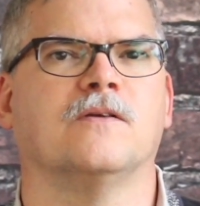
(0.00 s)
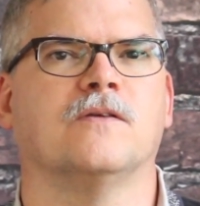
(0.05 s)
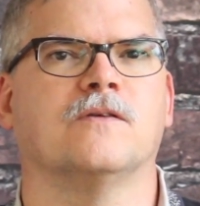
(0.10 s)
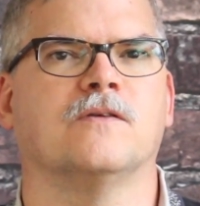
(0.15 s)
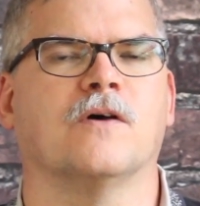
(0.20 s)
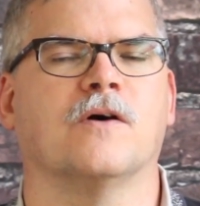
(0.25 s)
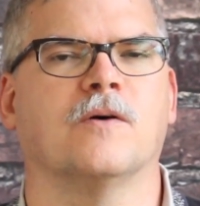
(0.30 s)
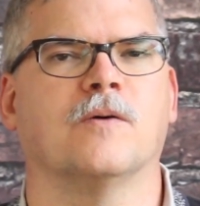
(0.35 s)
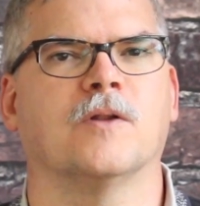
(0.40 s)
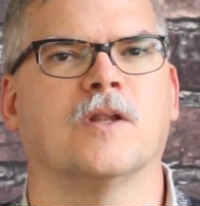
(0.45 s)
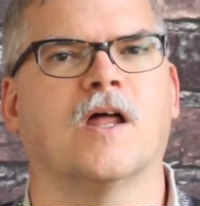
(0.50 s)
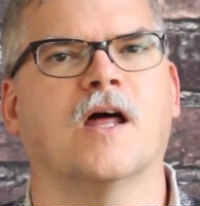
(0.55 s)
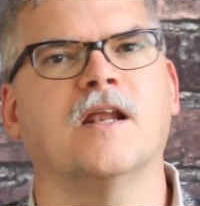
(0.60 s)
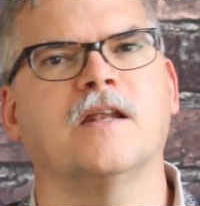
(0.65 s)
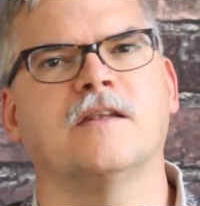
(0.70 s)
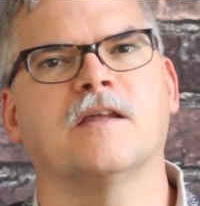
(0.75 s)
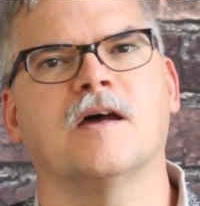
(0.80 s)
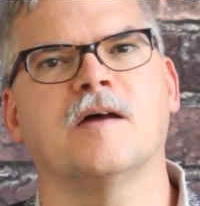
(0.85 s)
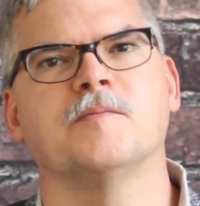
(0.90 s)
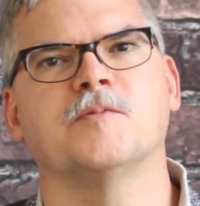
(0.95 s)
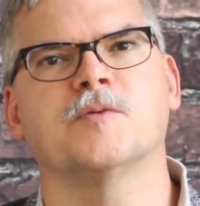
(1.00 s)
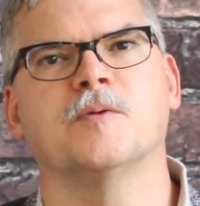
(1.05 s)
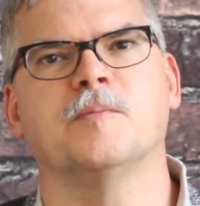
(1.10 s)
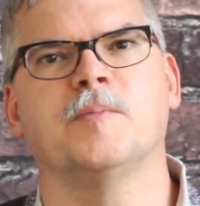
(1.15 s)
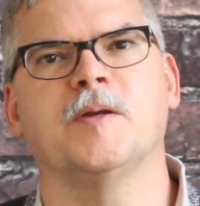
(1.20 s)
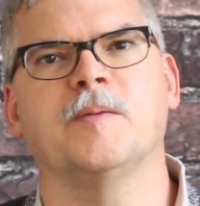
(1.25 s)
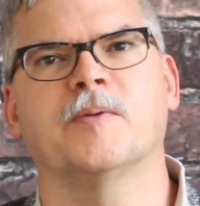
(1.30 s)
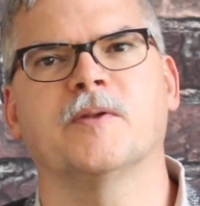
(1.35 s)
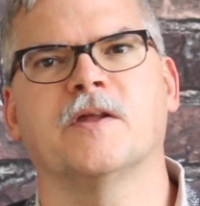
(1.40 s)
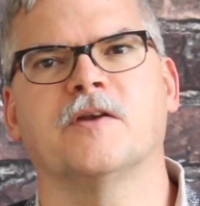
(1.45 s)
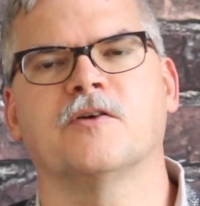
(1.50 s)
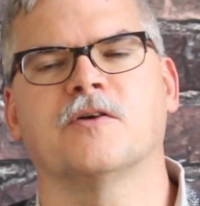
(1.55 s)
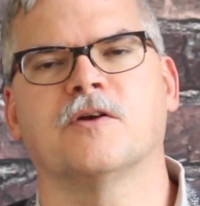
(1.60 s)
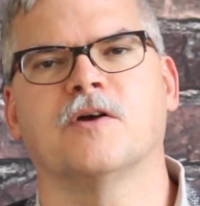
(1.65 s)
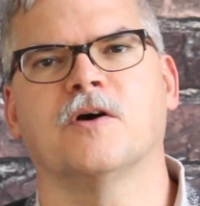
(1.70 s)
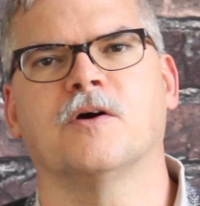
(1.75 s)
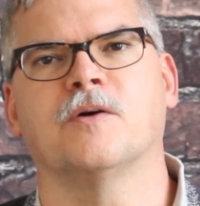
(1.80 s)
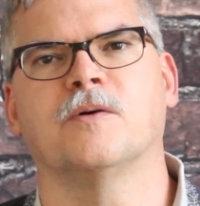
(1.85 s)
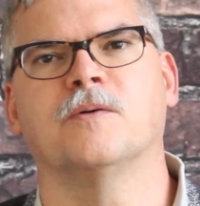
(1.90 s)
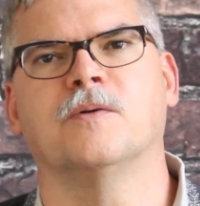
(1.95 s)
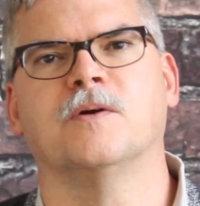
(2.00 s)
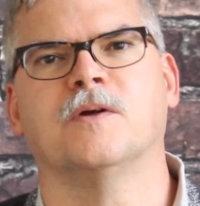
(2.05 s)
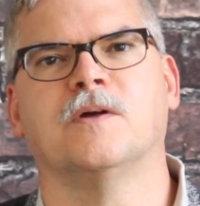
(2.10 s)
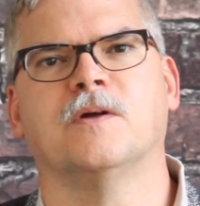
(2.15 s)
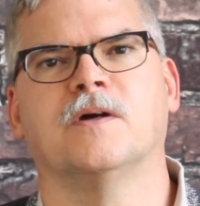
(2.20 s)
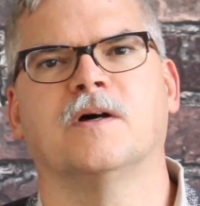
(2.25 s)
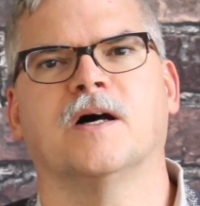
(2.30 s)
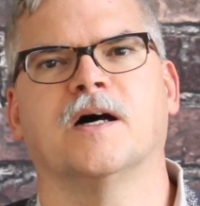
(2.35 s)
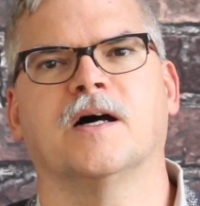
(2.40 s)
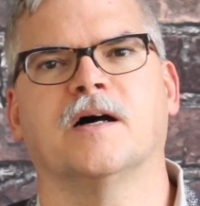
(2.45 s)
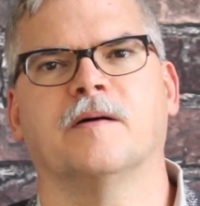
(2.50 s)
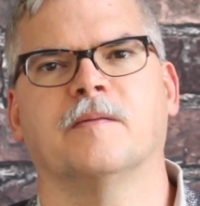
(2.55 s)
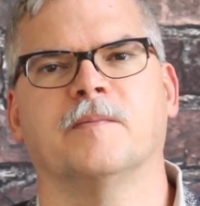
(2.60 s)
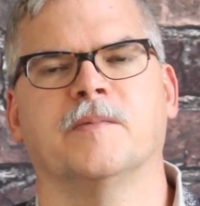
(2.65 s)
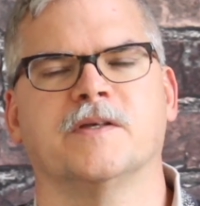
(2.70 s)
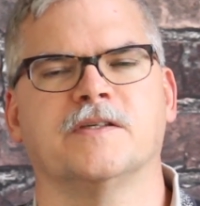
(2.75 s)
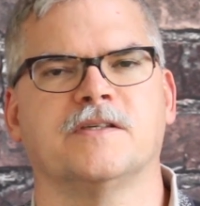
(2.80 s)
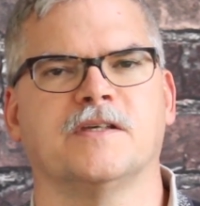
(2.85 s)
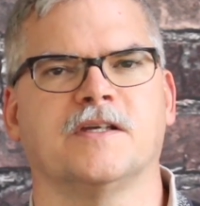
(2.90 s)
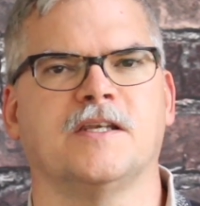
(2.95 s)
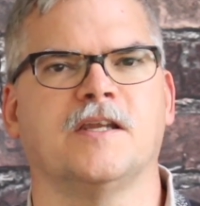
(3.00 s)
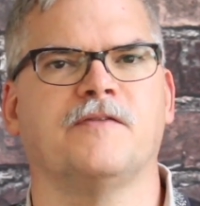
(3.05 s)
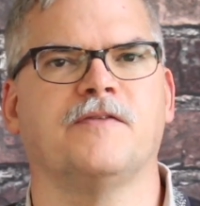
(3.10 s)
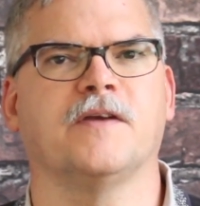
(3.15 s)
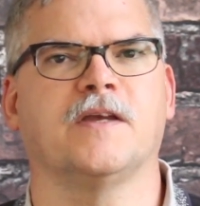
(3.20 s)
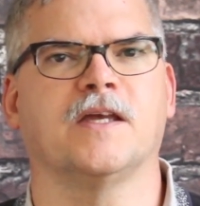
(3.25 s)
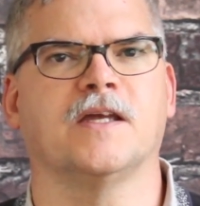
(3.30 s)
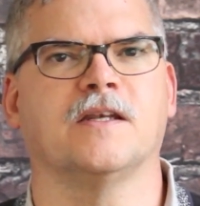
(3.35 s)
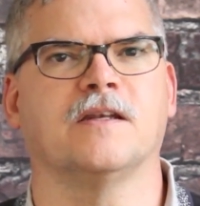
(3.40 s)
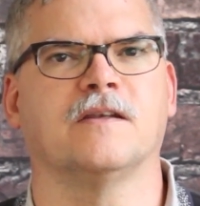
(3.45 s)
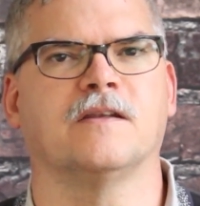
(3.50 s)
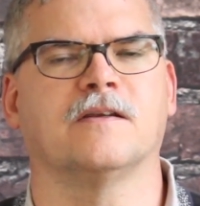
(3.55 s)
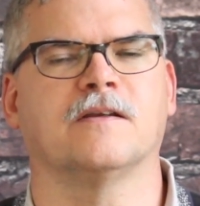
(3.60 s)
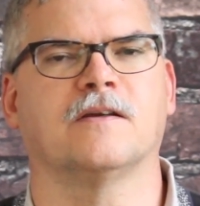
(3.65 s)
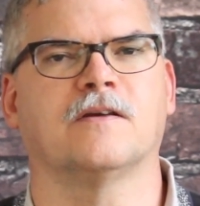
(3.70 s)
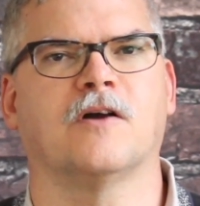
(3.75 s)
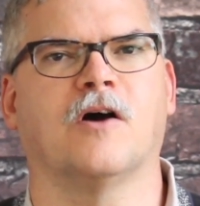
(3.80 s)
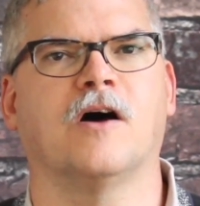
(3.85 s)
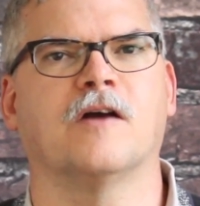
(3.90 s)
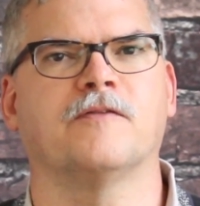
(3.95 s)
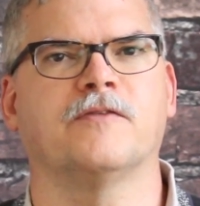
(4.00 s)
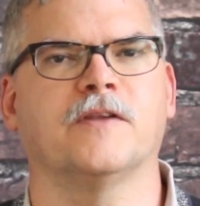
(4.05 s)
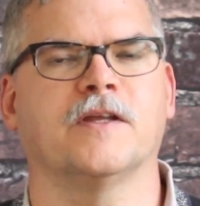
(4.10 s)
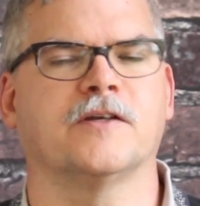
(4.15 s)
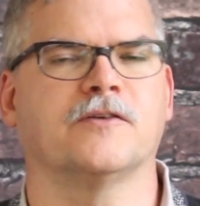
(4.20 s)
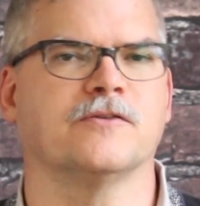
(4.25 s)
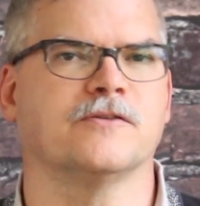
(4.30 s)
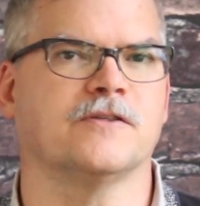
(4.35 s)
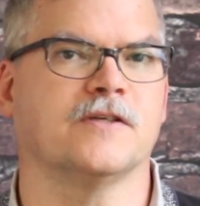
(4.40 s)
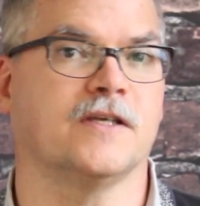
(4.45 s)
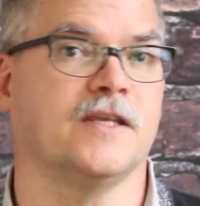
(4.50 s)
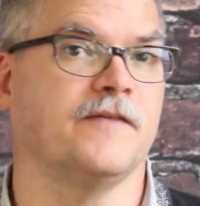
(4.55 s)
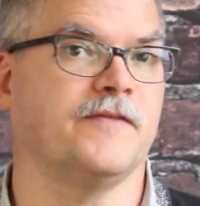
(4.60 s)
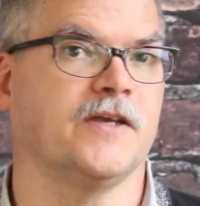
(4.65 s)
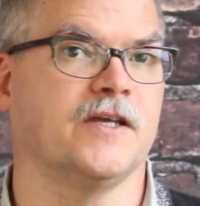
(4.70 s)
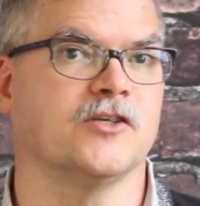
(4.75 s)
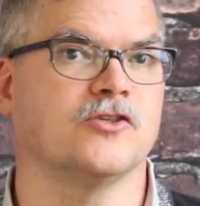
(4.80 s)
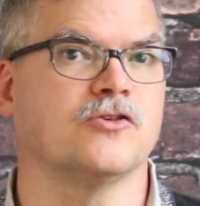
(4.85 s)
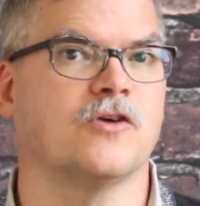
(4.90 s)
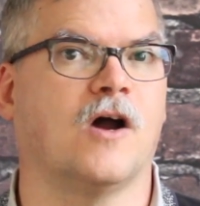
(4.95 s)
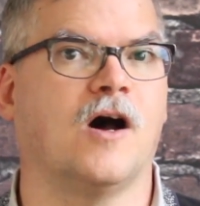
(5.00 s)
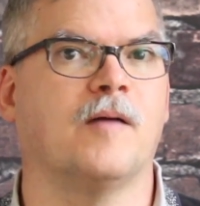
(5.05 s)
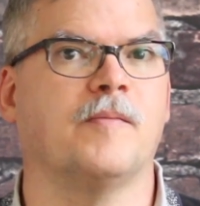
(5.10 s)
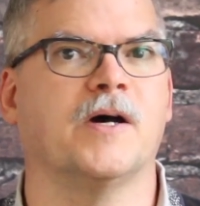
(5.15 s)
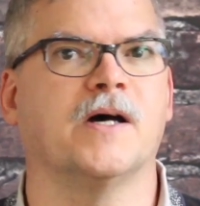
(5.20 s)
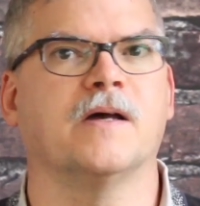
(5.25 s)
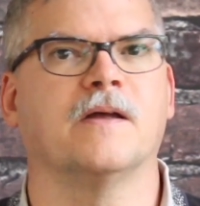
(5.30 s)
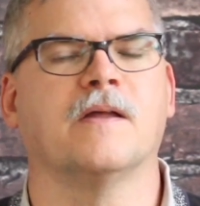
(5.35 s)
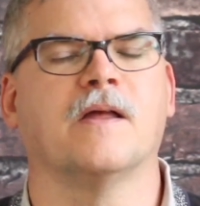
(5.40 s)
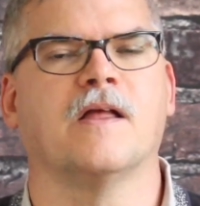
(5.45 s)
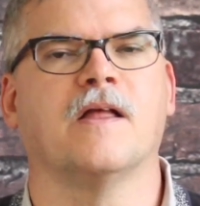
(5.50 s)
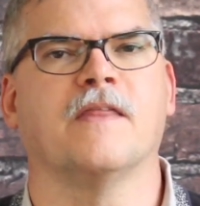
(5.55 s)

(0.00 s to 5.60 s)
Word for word: So a lot of times when people undergo um, a significant conflict or significant trauma,